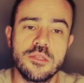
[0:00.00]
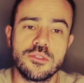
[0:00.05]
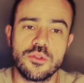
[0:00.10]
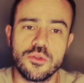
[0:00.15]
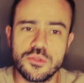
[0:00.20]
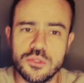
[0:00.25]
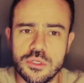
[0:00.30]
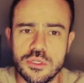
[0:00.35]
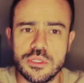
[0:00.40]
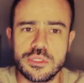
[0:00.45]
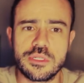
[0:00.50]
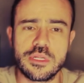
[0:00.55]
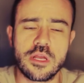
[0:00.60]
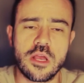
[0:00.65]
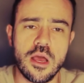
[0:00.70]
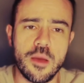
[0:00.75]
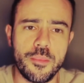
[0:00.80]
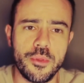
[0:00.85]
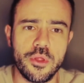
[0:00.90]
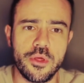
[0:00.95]
So those are just a
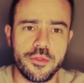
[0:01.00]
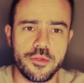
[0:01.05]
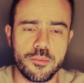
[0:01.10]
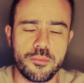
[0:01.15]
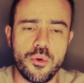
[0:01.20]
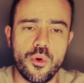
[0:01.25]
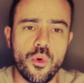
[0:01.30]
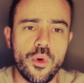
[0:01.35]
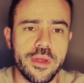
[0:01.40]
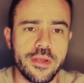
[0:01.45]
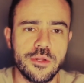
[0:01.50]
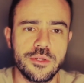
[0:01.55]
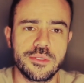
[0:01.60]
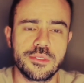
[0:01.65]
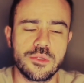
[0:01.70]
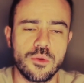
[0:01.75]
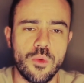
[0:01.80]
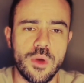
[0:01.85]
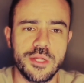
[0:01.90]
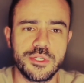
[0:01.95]
couple other
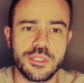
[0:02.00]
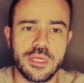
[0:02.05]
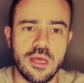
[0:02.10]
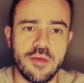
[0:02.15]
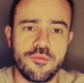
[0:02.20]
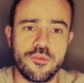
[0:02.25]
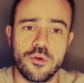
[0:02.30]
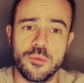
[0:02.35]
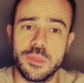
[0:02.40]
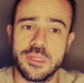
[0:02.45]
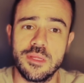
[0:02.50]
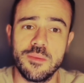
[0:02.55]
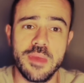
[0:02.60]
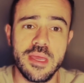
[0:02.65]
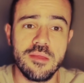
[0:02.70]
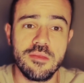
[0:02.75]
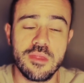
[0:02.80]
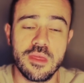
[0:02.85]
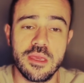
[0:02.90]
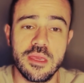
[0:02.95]
pointers to watch out for, but the
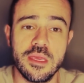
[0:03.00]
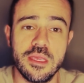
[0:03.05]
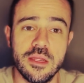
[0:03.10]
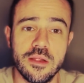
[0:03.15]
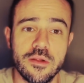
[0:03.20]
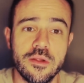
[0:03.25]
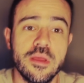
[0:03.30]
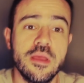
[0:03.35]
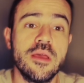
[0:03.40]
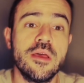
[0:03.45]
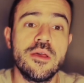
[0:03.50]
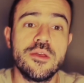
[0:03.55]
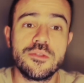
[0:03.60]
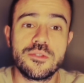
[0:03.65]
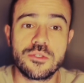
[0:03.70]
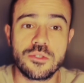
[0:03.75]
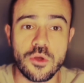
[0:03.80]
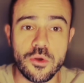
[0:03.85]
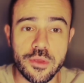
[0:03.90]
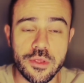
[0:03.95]
main thing here,
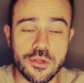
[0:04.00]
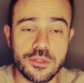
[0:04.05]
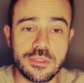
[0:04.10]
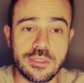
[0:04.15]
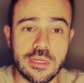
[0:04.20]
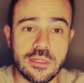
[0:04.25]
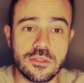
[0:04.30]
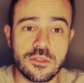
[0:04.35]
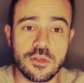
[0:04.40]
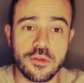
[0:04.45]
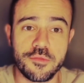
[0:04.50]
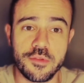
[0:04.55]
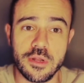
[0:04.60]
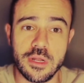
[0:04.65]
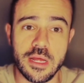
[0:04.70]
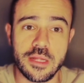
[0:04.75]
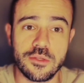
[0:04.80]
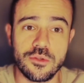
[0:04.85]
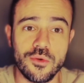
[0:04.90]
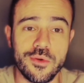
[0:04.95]
soak your sensor if you're
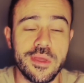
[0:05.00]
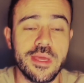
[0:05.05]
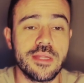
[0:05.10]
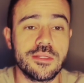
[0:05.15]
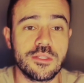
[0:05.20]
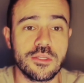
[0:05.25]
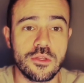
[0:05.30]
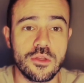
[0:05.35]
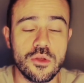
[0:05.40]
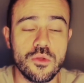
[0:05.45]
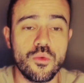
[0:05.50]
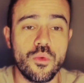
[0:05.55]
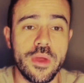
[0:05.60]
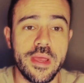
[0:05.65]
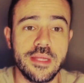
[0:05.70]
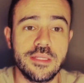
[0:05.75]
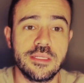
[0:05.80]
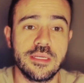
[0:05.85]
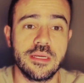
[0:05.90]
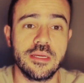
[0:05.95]
not doing it. It's a good
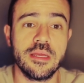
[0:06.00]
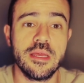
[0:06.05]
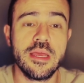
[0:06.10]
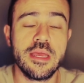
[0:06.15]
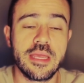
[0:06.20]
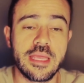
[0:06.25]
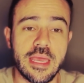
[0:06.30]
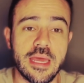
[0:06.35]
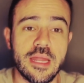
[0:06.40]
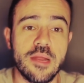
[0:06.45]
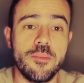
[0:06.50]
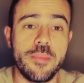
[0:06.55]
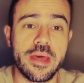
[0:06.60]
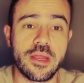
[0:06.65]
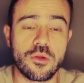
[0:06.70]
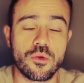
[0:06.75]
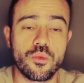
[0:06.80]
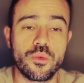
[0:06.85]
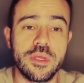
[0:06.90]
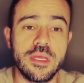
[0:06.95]
way to get a
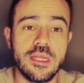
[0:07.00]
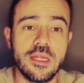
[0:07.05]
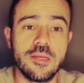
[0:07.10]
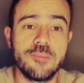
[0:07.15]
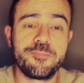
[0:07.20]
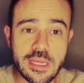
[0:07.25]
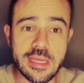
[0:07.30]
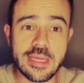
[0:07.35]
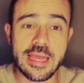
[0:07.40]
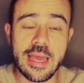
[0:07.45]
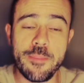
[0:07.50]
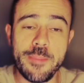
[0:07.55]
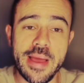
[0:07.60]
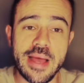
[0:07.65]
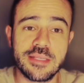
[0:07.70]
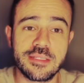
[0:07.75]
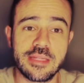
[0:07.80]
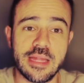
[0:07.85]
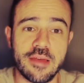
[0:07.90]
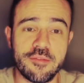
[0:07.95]
better reading, get
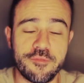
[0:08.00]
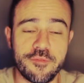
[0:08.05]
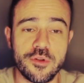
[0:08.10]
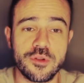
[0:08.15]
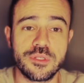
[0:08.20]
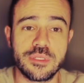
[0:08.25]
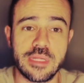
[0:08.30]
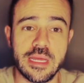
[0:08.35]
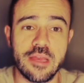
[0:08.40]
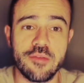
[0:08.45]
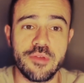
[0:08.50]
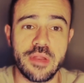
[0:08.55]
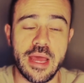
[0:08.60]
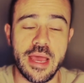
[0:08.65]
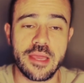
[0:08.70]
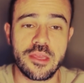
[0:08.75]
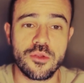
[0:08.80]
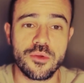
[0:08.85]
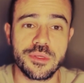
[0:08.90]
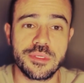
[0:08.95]
past that first day of
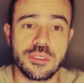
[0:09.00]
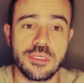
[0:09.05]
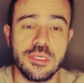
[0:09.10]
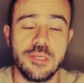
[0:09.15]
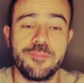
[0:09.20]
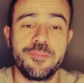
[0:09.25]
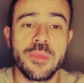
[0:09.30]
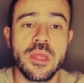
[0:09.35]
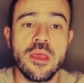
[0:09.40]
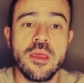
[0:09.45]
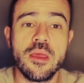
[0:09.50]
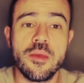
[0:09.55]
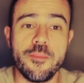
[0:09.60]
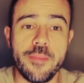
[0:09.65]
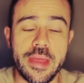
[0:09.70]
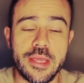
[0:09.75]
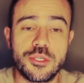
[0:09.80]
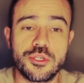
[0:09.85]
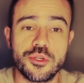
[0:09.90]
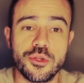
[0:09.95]
inaccuracy.
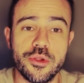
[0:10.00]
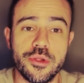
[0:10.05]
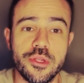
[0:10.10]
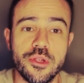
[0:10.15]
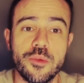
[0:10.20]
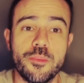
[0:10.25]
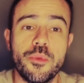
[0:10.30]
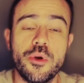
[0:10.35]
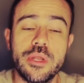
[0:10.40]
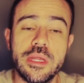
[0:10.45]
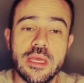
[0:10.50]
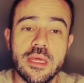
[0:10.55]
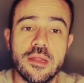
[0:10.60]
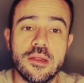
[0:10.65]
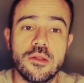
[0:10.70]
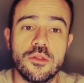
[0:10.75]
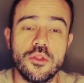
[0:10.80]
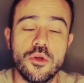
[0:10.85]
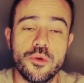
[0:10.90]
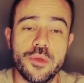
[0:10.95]
Make sure you're putting it
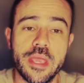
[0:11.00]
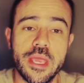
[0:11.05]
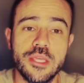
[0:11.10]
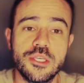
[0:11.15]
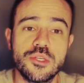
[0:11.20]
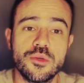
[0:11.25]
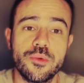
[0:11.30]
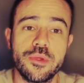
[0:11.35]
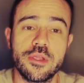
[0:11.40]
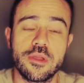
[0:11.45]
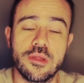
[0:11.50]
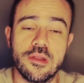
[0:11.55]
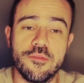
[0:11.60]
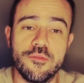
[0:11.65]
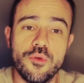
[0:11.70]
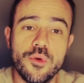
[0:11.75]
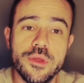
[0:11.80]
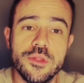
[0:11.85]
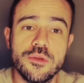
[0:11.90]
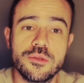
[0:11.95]
in a location where you're going to
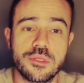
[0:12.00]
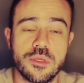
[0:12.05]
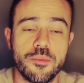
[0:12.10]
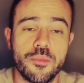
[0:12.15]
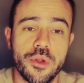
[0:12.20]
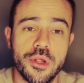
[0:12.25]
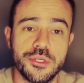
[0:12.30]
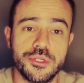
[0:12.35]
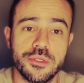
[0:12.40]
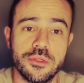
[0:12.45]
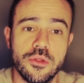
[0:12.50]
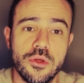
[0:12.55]
avoid those compression